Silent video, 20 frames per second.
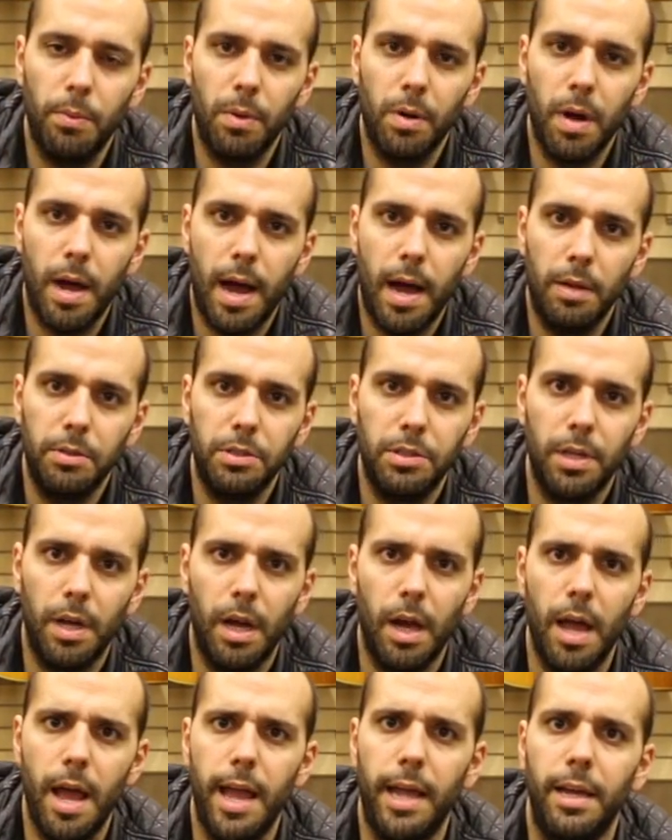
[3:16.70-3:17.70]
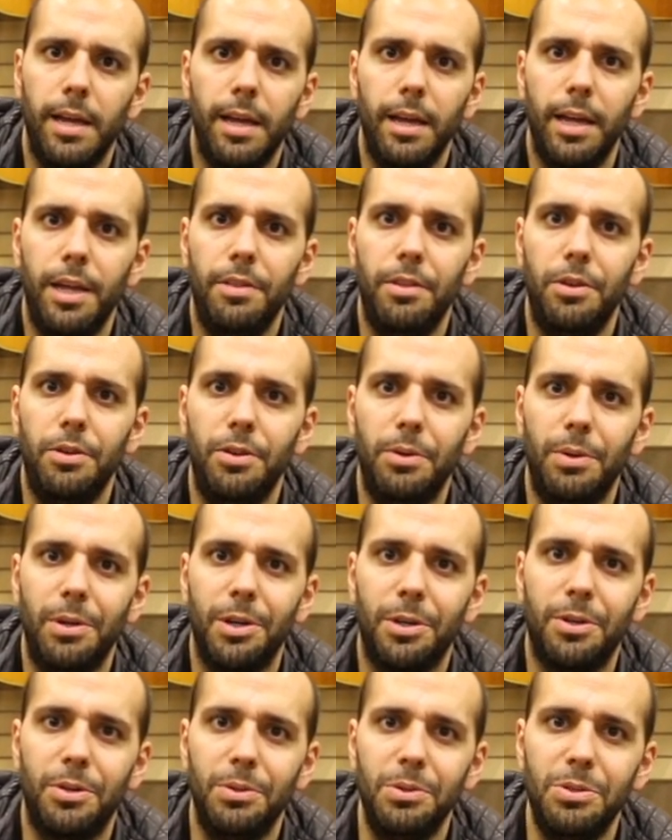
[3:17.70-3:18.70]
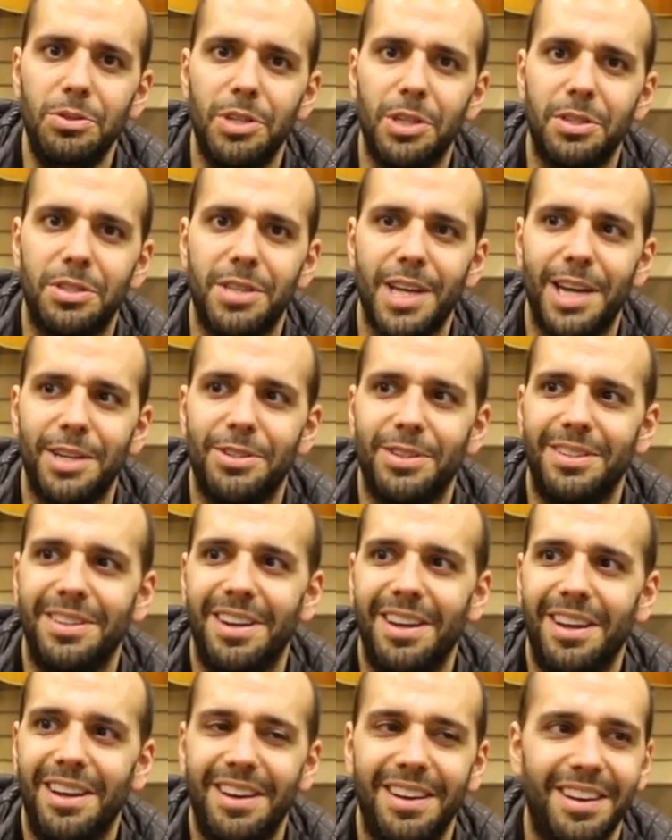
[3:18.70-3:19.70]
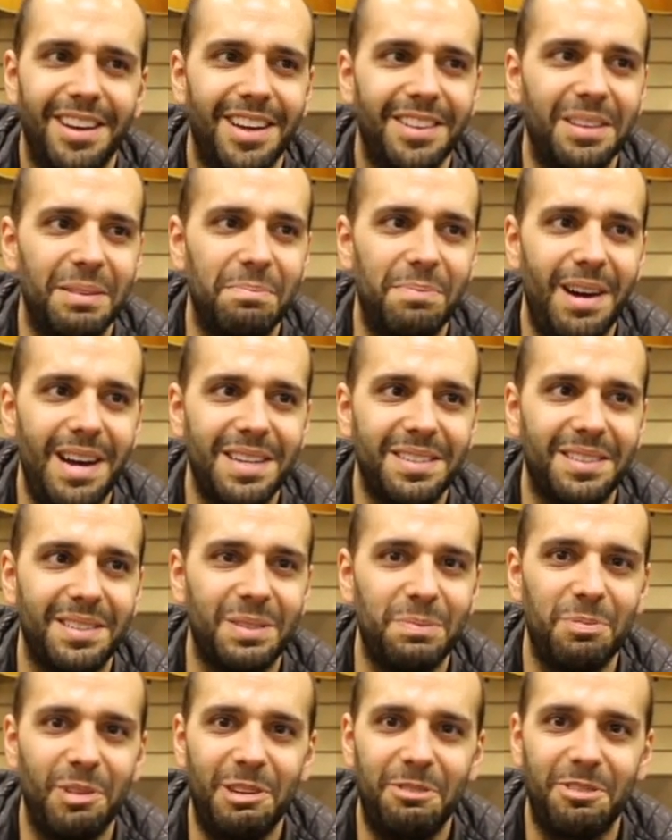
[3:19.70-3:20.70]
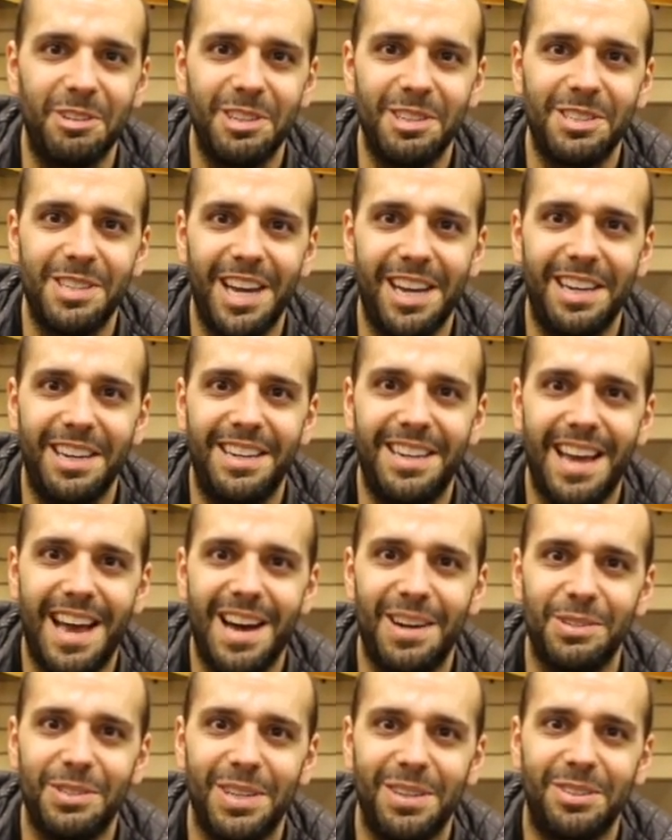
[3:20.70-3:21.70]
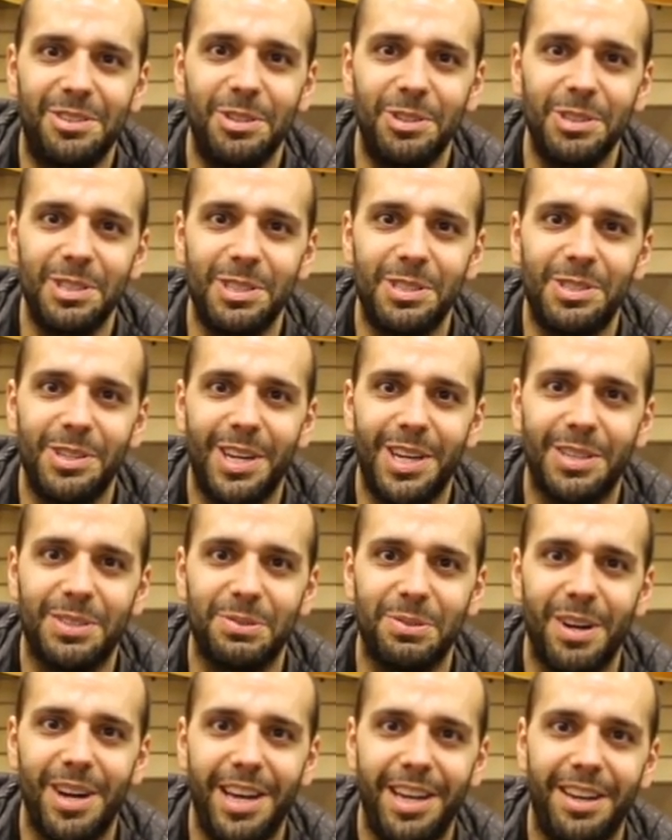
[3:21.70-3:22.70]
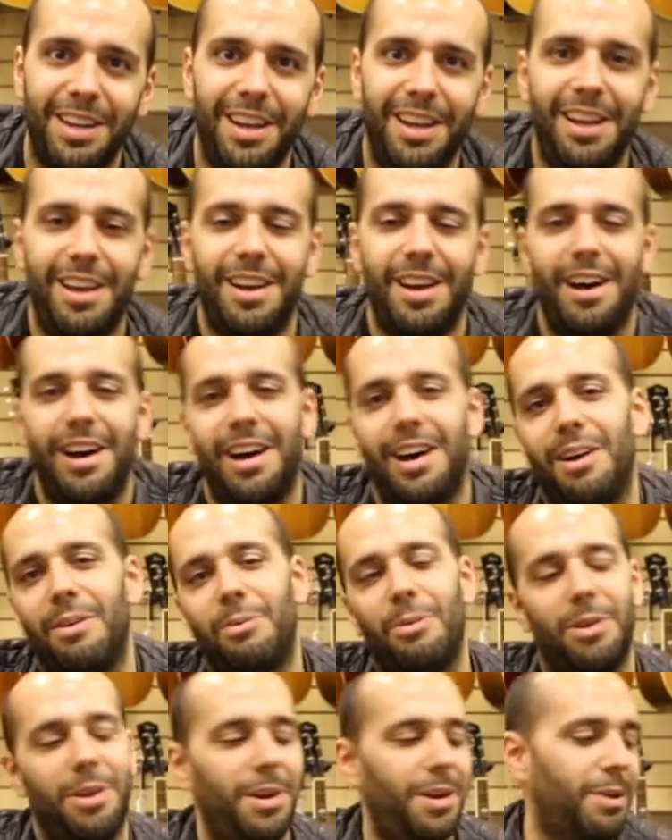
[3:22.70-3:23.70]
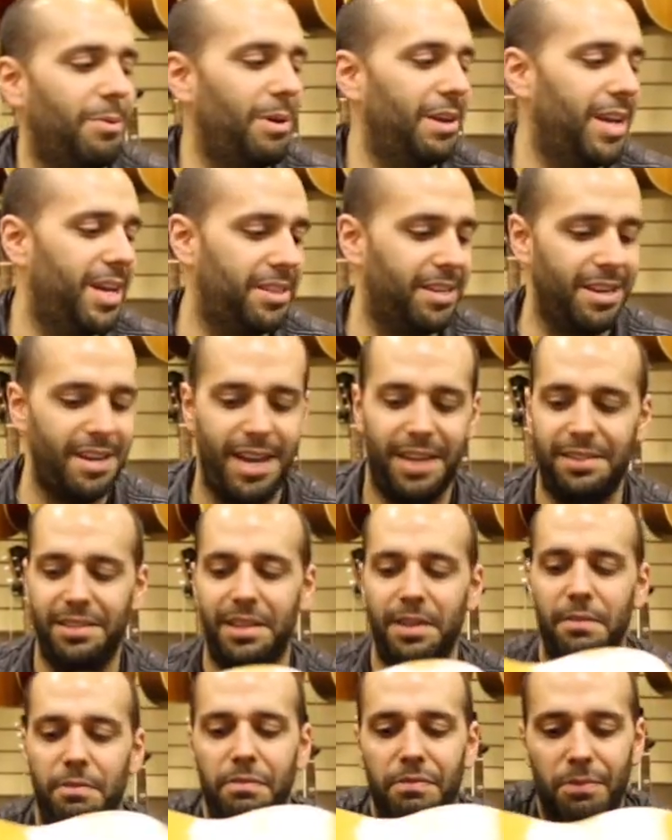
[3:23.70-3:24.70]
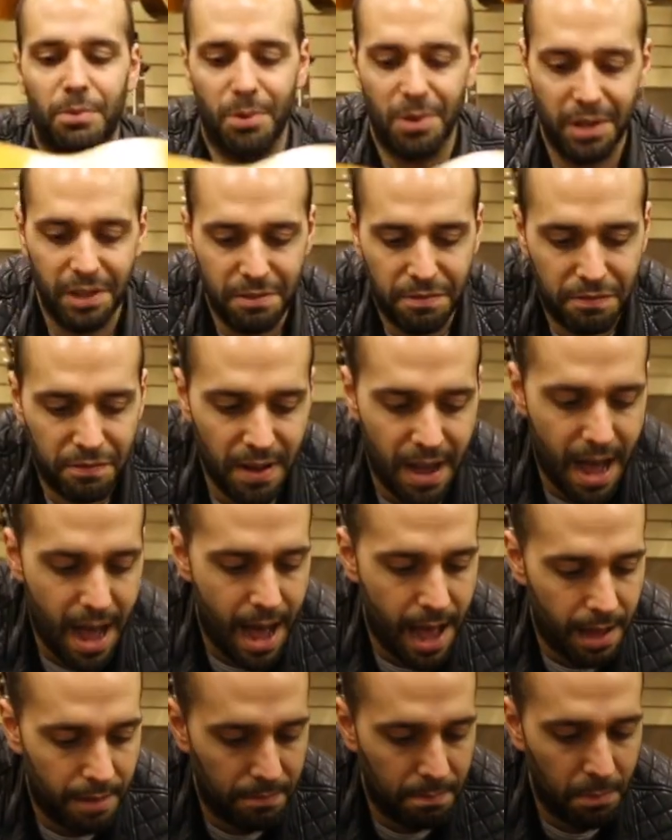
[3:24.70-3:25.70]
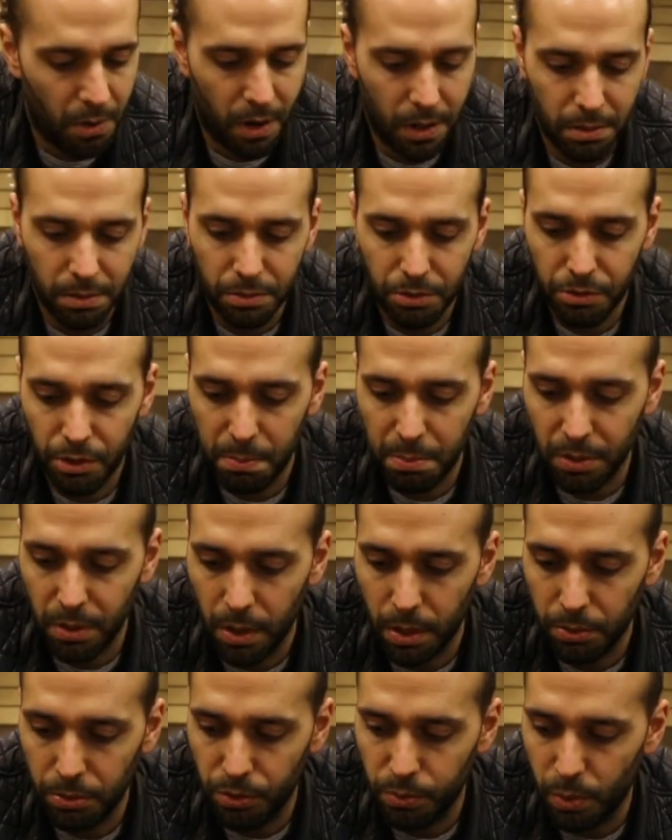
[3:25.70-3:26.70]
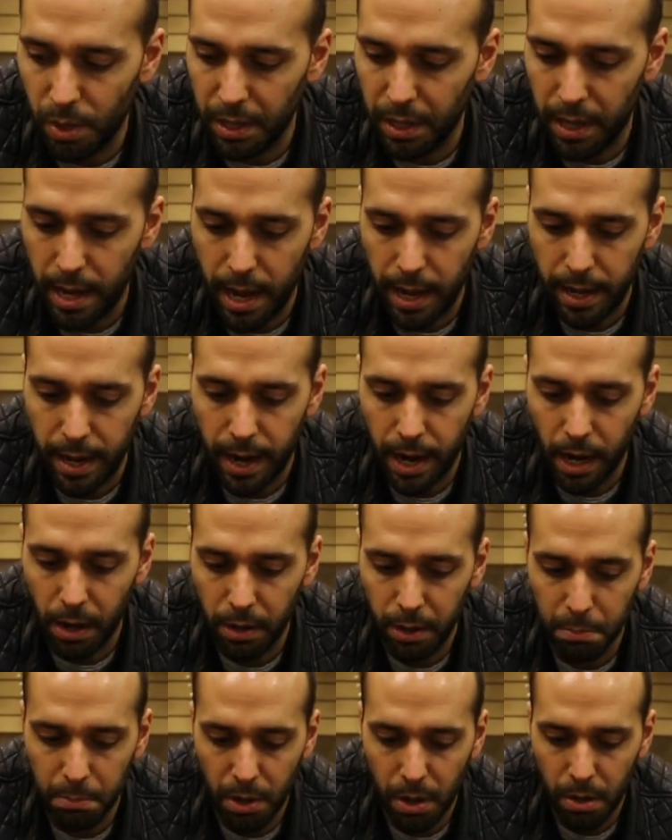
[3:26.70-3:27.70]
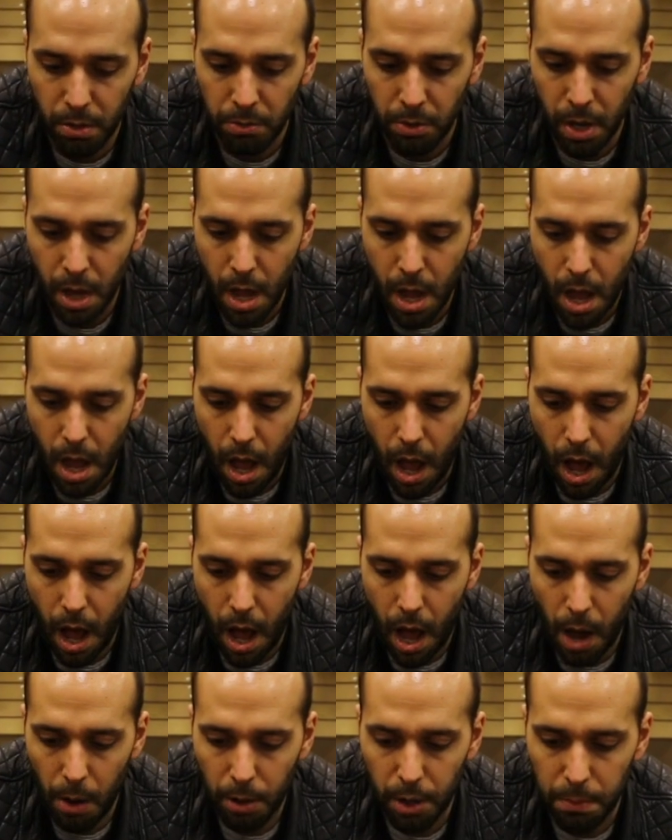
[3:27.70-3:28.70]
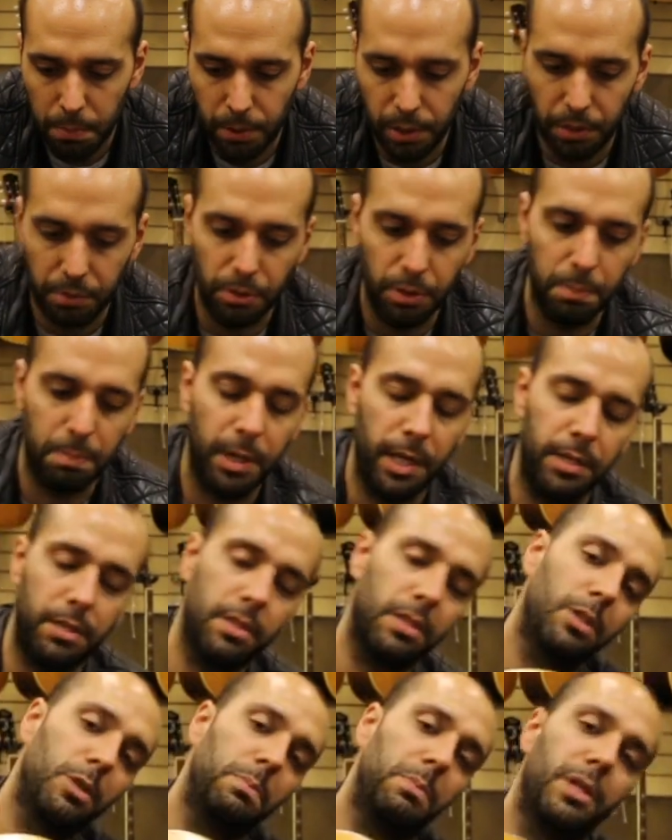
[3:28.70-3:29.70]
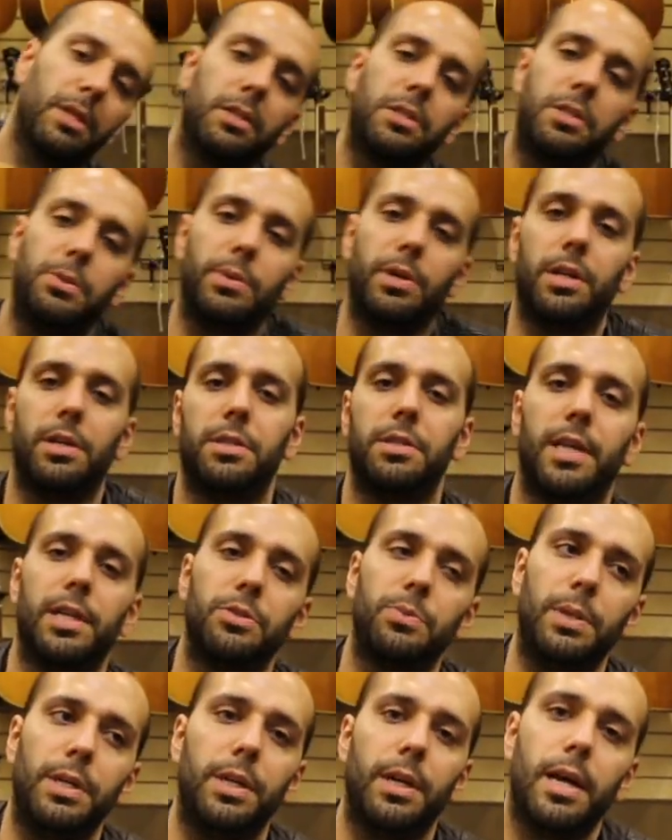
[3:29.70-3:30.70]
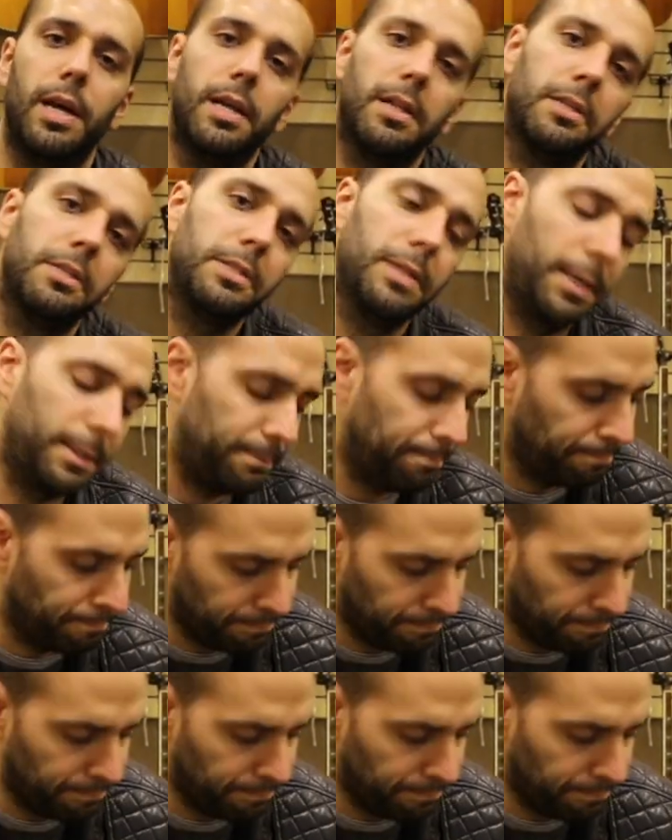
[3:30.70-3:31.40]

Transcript: we're out, hey, in the new acoustic section. Got the boss to spring for a second couch. How cool is this, right? We're here, we got the 1945 Martin 00028 Herringbone. We're going to put it through the paces a little bit. Let's see what kind of sounds we can get out of this thing.